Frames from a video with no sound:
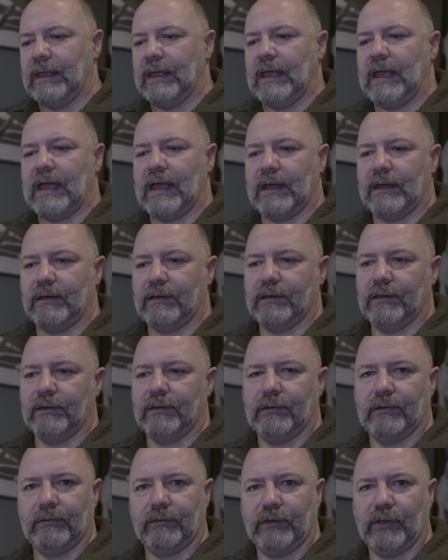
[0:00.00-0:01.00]
and
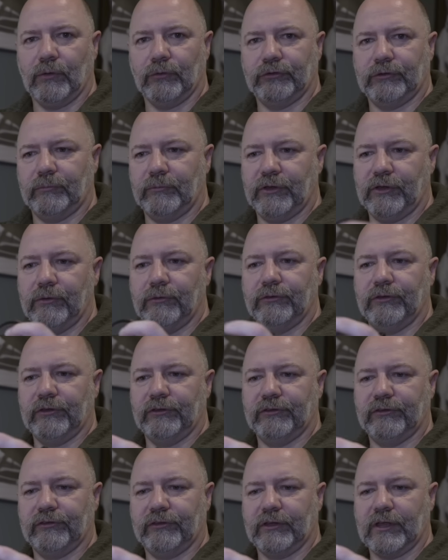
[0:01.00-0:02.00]
they all seem to use
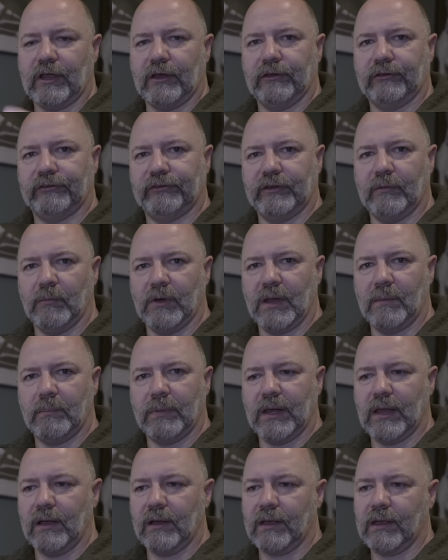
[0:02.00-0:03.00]
this kind of similar
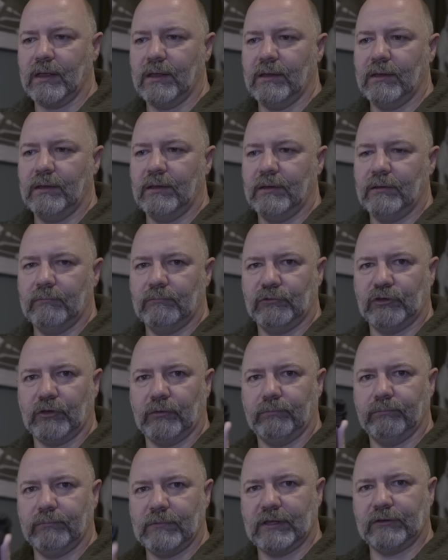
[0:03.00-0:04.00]
plug.
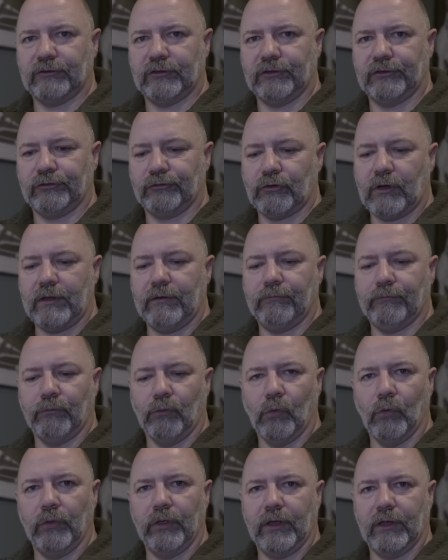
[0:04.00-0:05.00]
So that's a straight
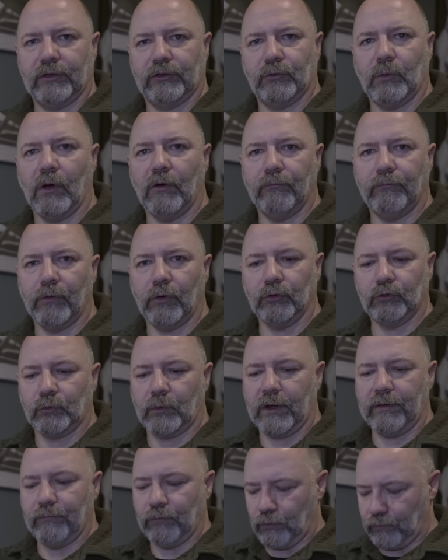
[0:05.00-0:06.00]
for the 12-volt,
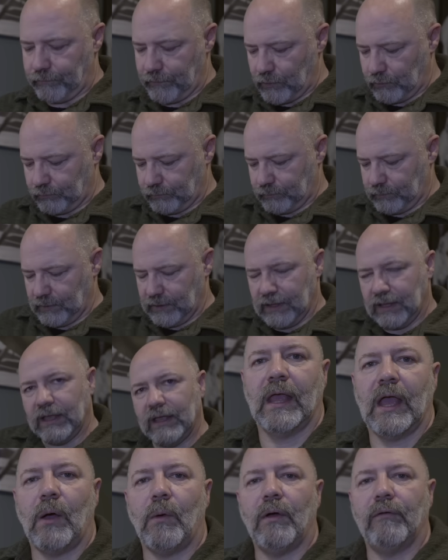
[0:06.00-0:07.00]
24-volt.
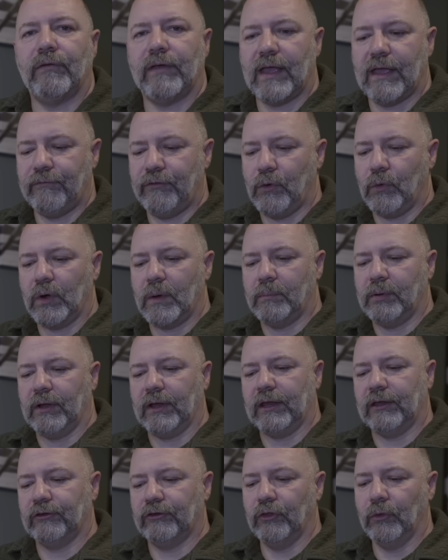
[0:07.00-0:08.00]
However, if you want to plug
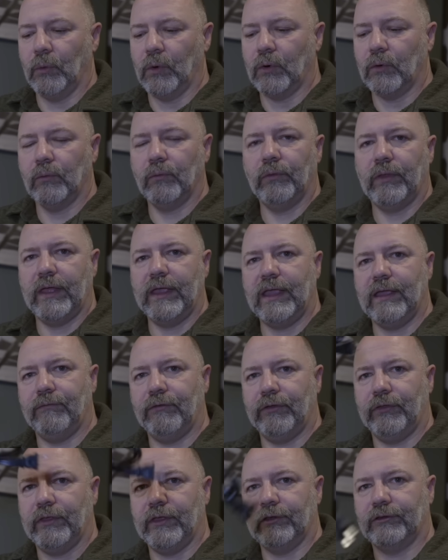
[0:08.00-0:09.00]
it into the wall, they give
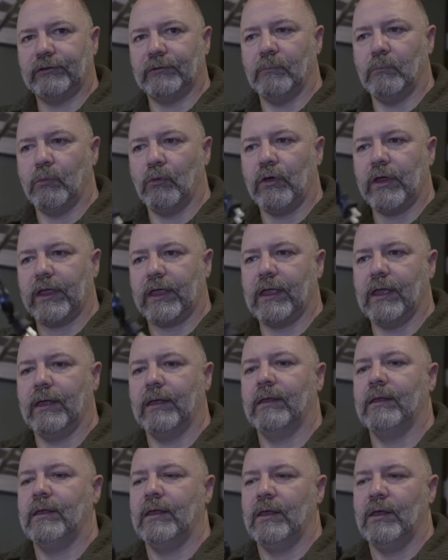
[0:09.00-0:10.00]
you this brick,
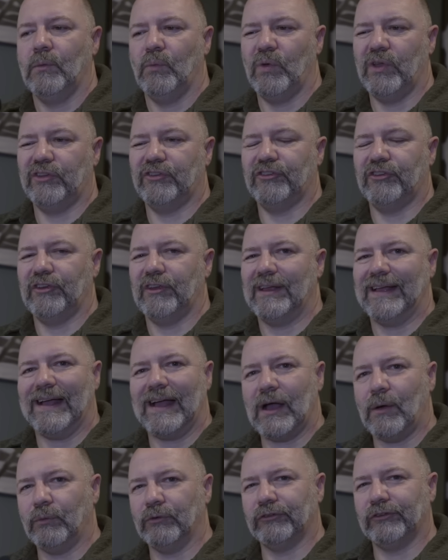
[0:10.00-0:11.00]
which
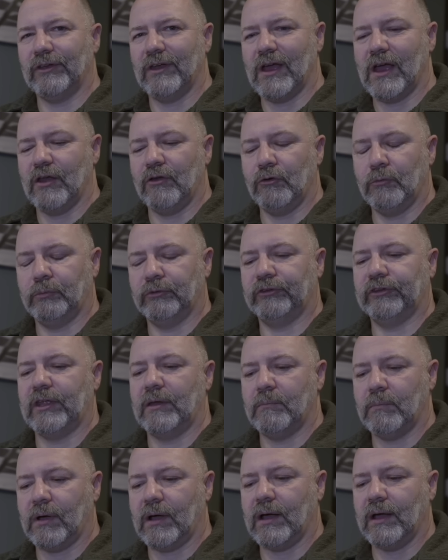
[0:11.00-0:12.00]
I wasn't
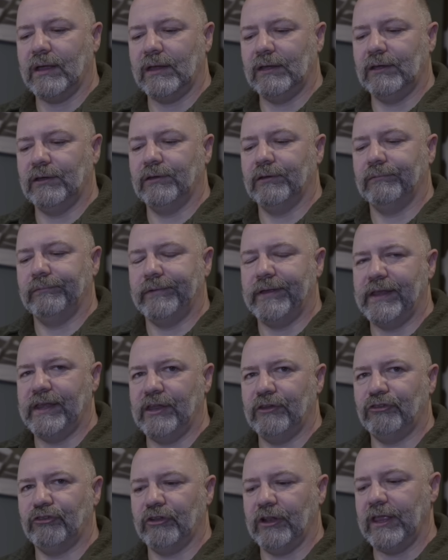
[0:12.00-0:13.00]
100% behind
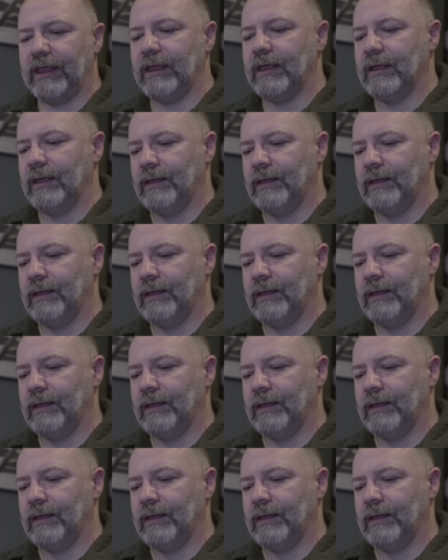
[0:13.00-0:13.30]
initially.